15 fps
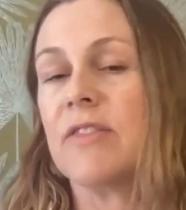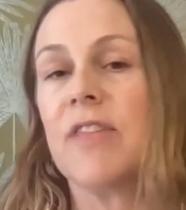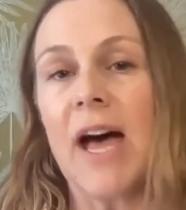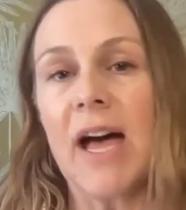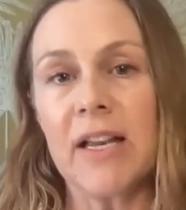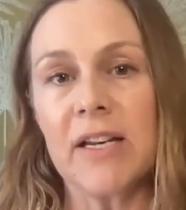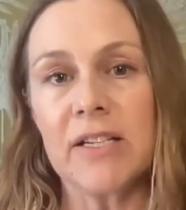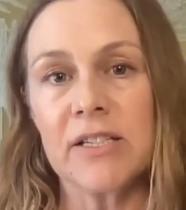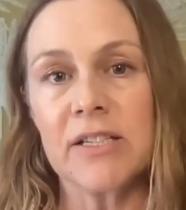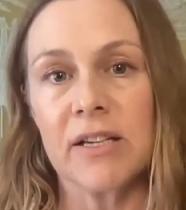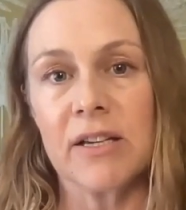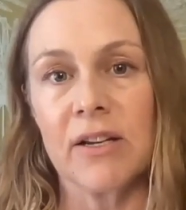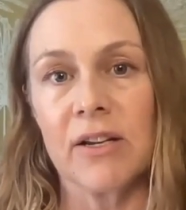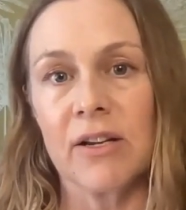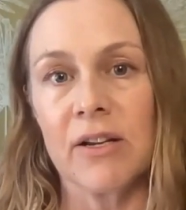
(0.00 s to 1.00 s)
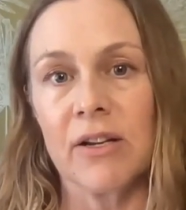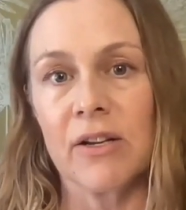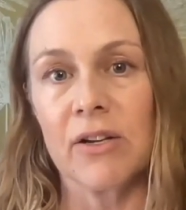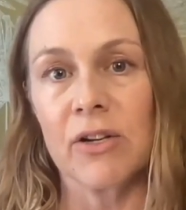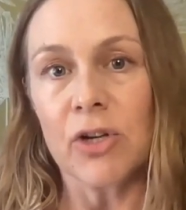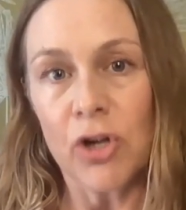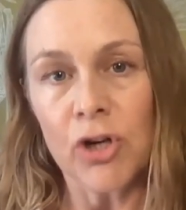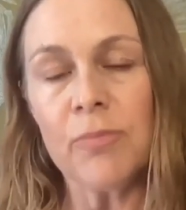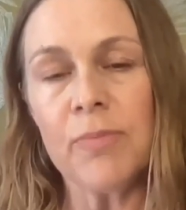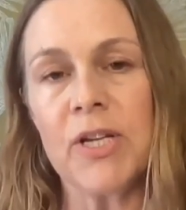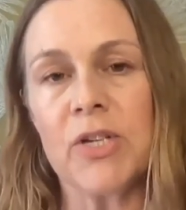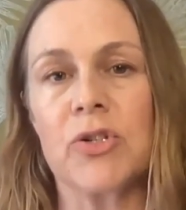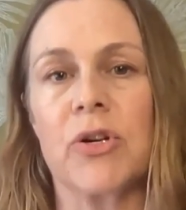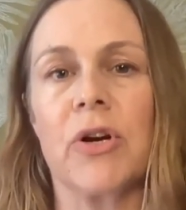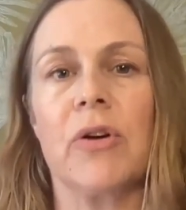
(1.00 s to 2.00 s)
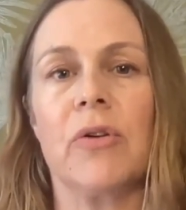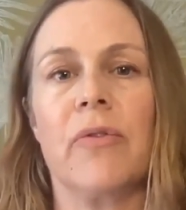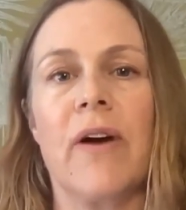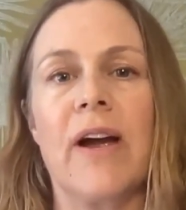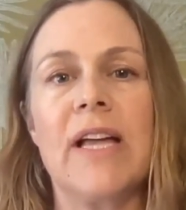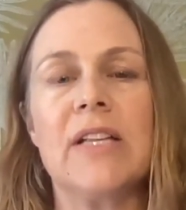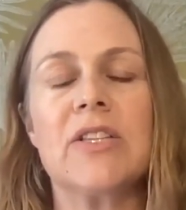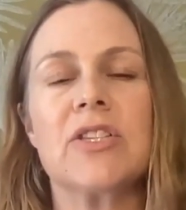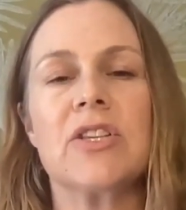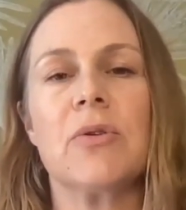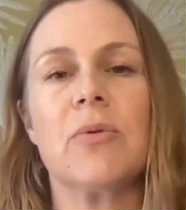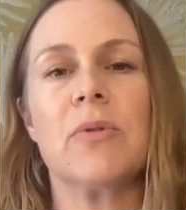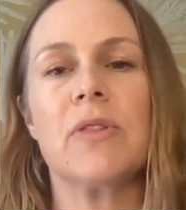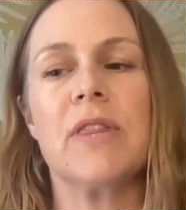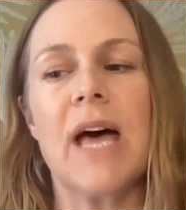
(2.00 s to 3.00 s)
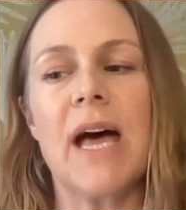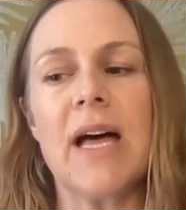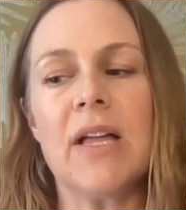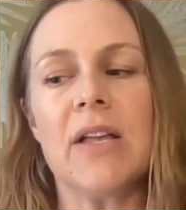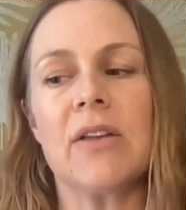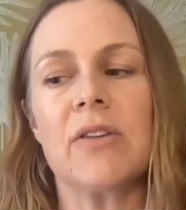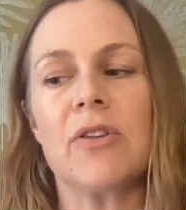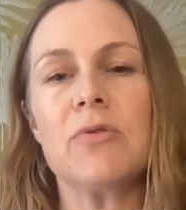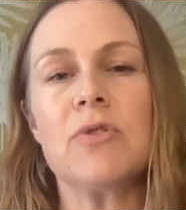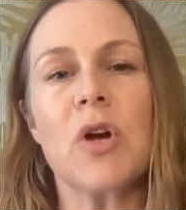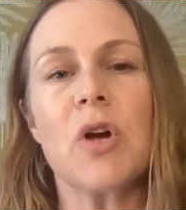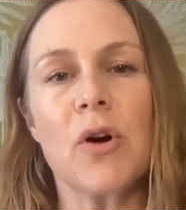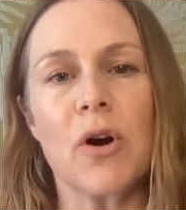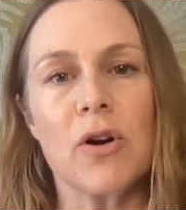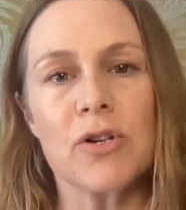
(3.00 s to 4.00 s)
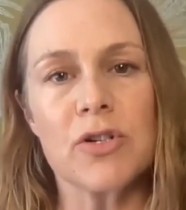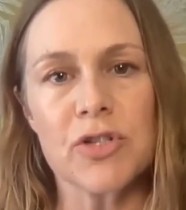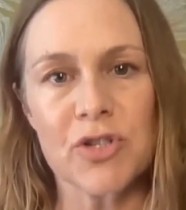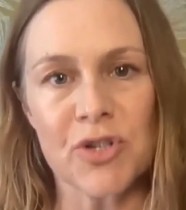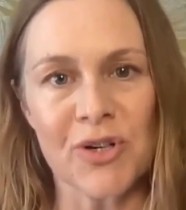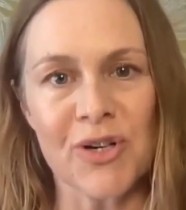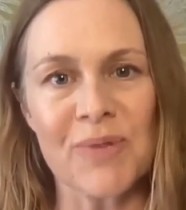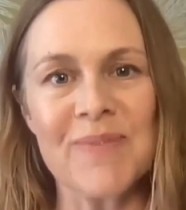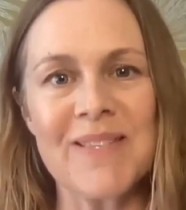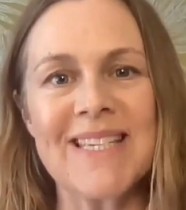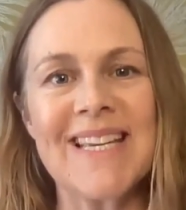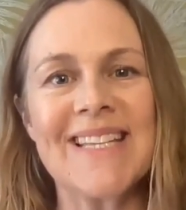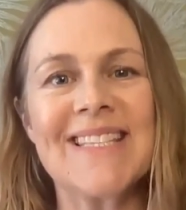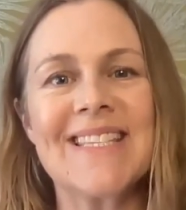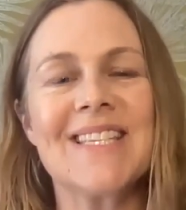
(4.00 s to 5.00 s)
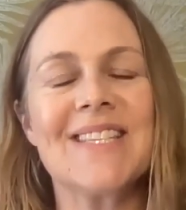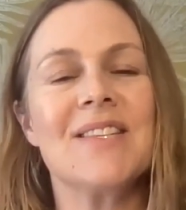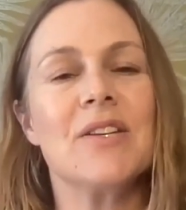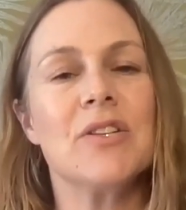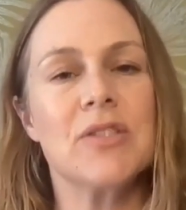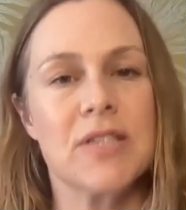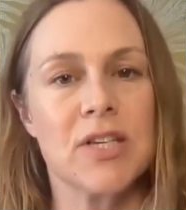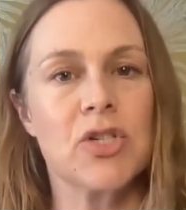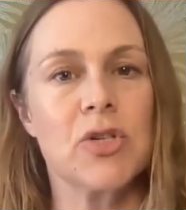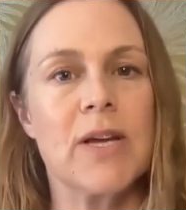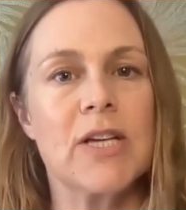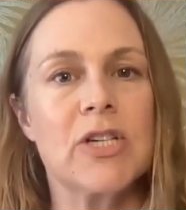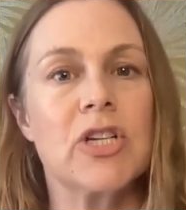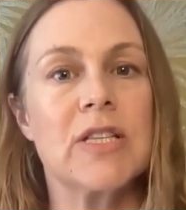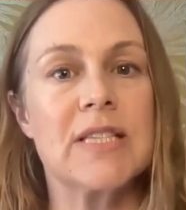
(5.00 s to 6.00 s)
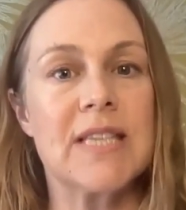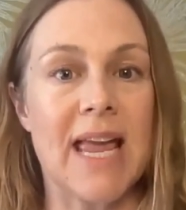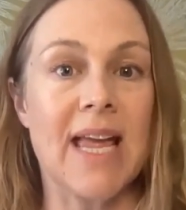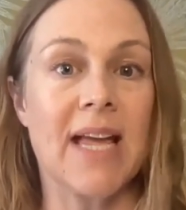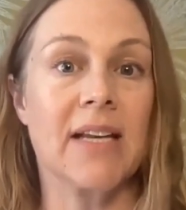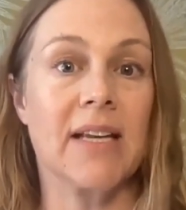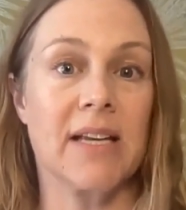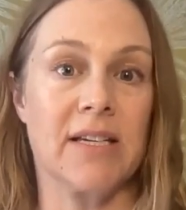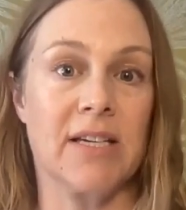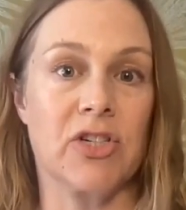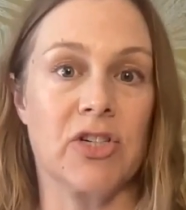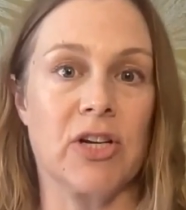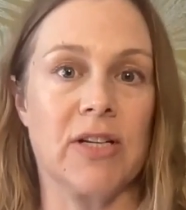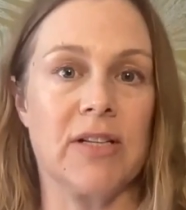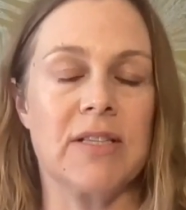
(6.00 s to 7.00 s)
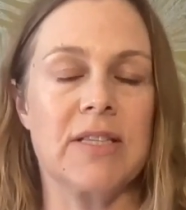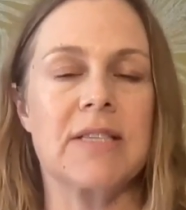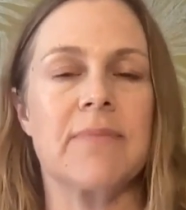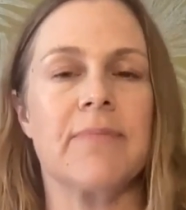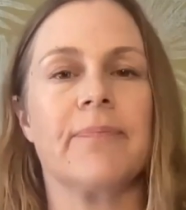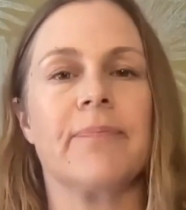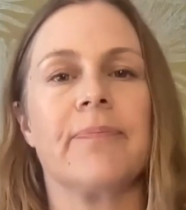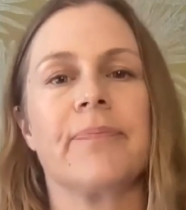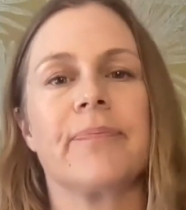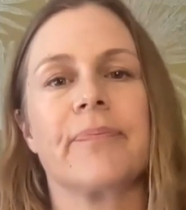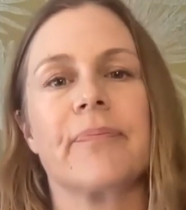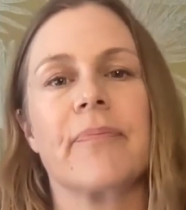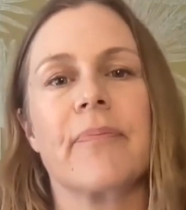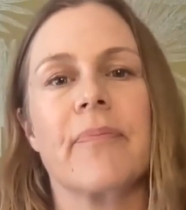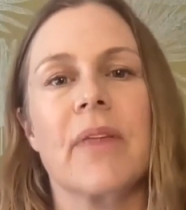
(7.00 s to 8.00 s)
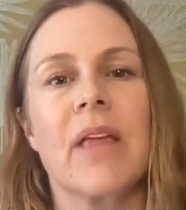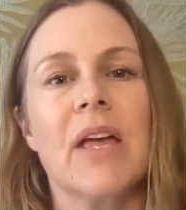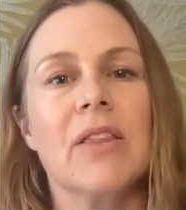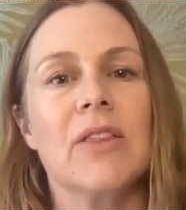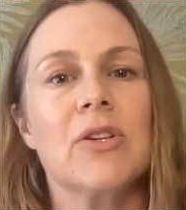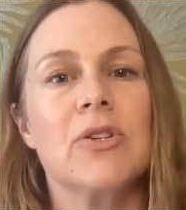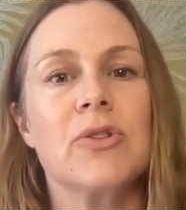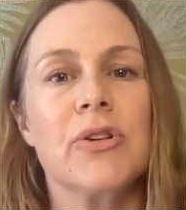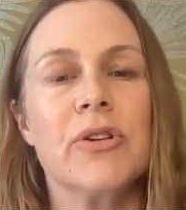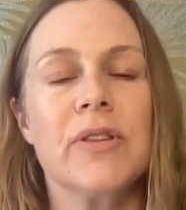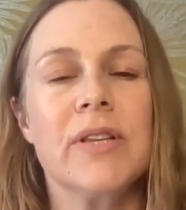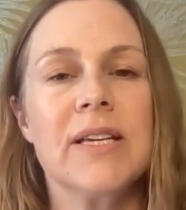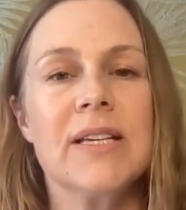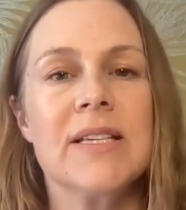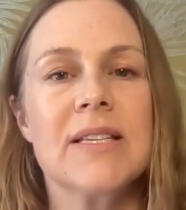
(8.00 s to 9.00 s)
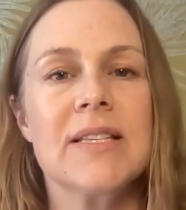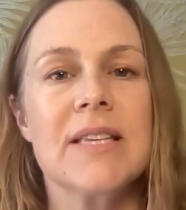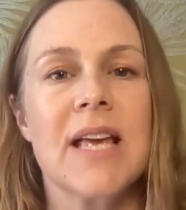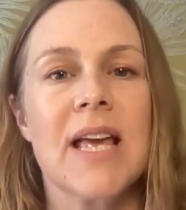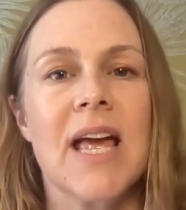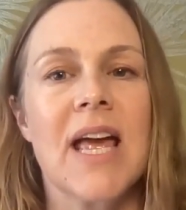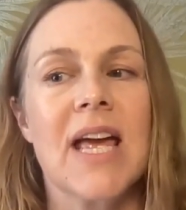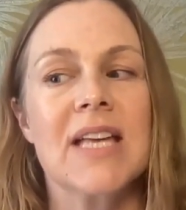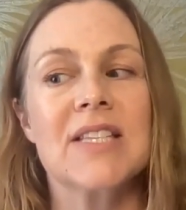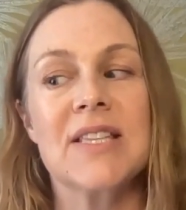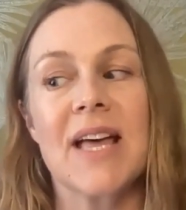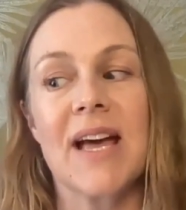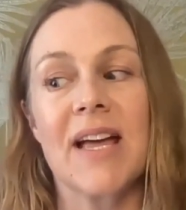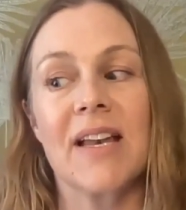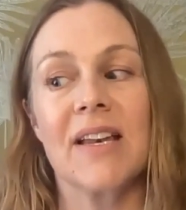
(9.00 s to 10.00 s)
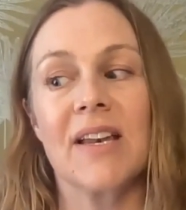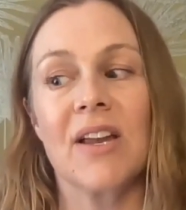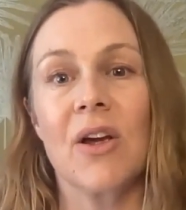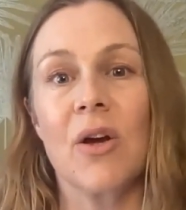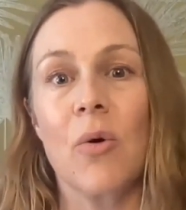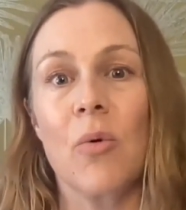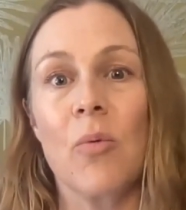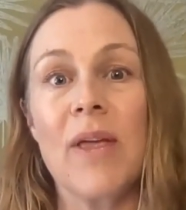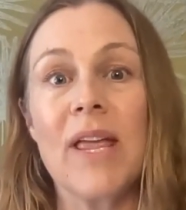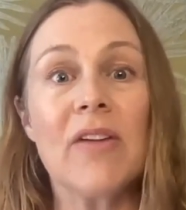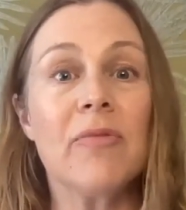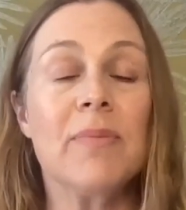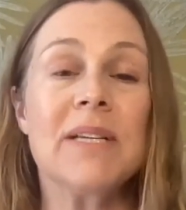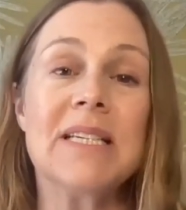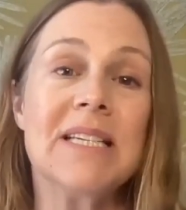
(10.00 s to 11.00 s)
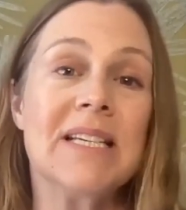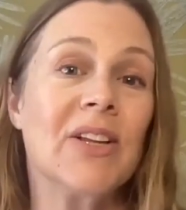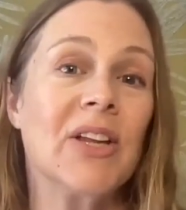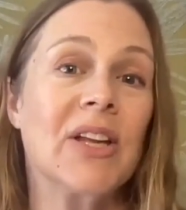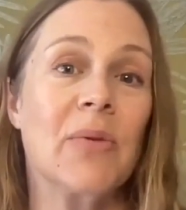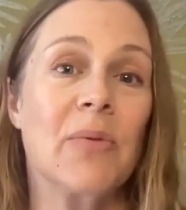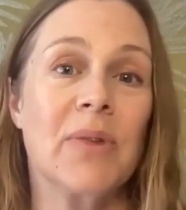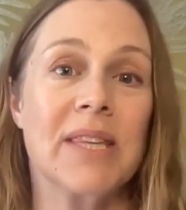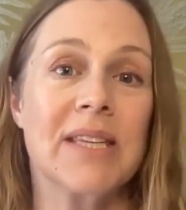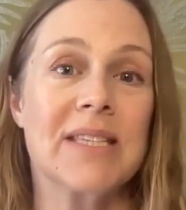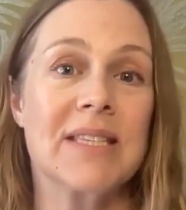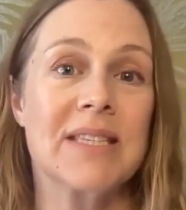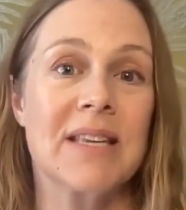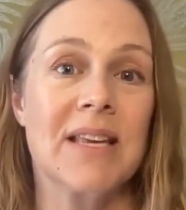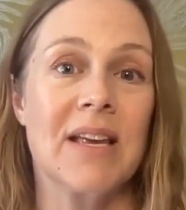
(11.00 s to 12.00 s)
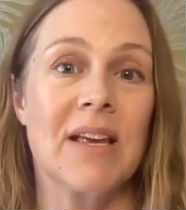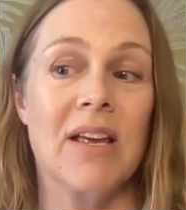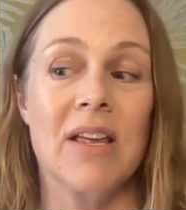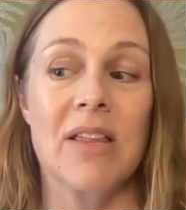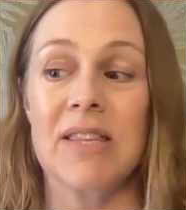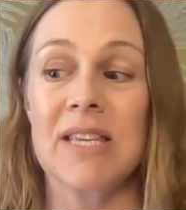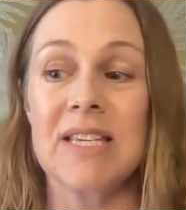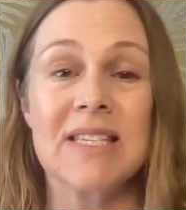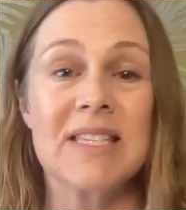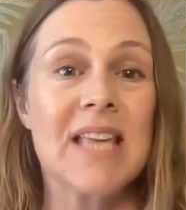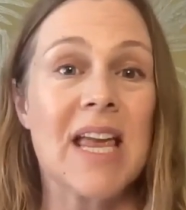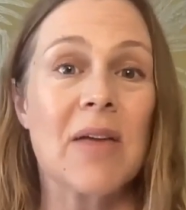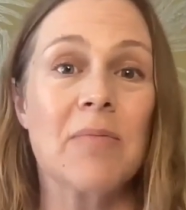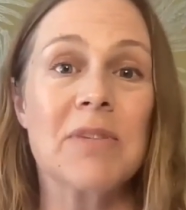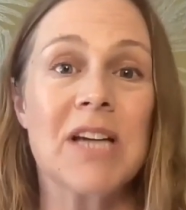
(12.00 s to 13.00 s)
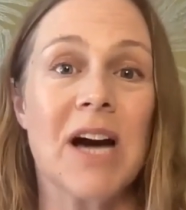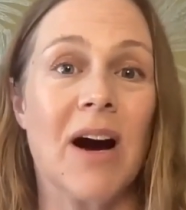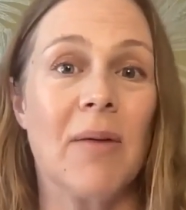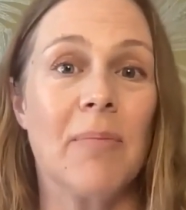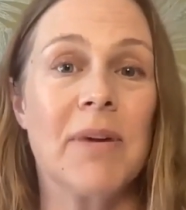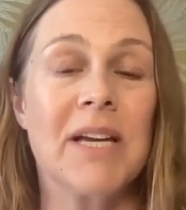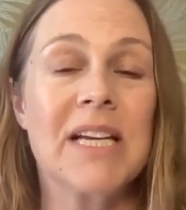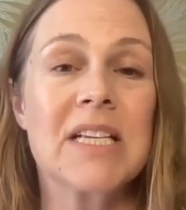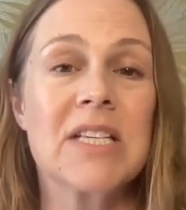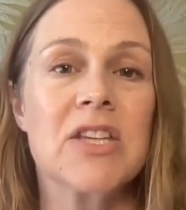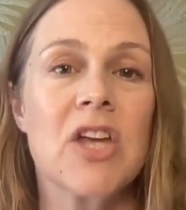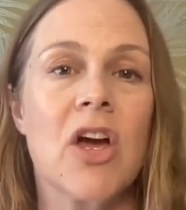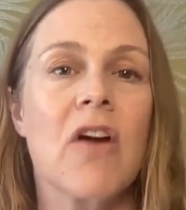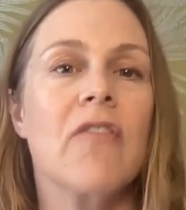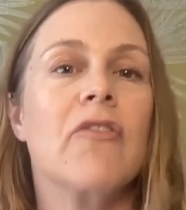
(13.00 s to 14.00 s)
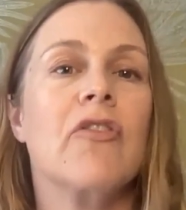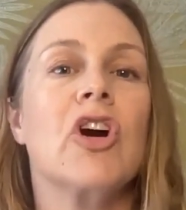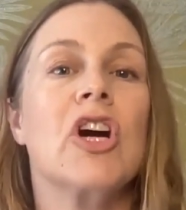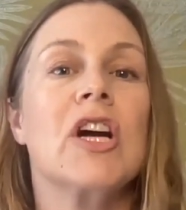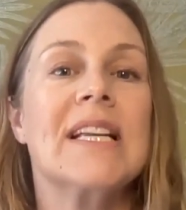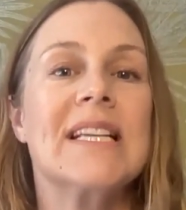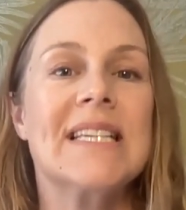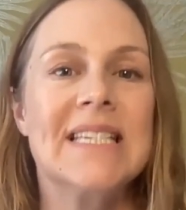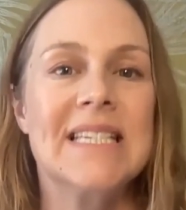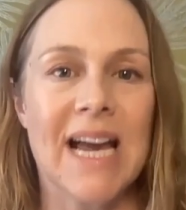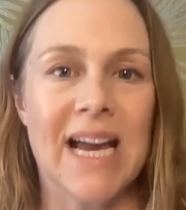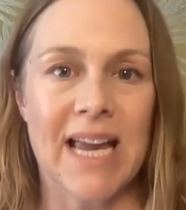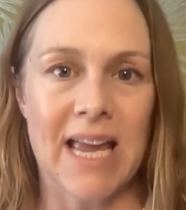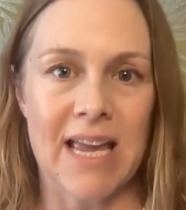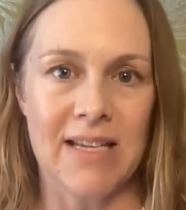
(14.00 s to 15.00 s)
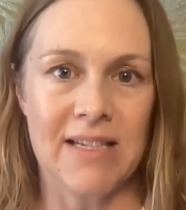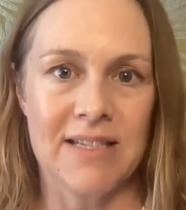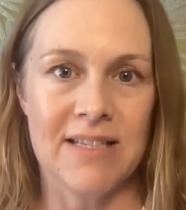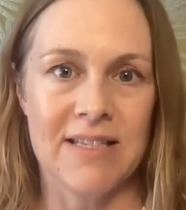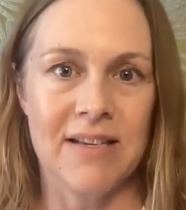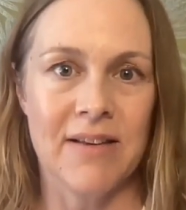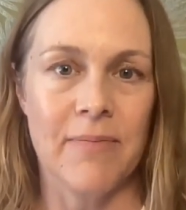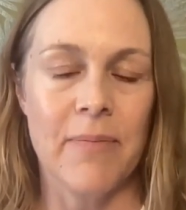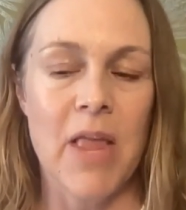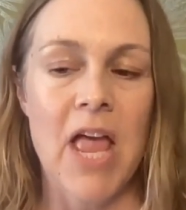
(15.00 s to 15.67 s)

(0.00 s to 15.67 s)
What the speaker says: That could be true, right? So that those are our circumstances, situations, and conditions. The truth is that we have been dealing with these same topics for decades.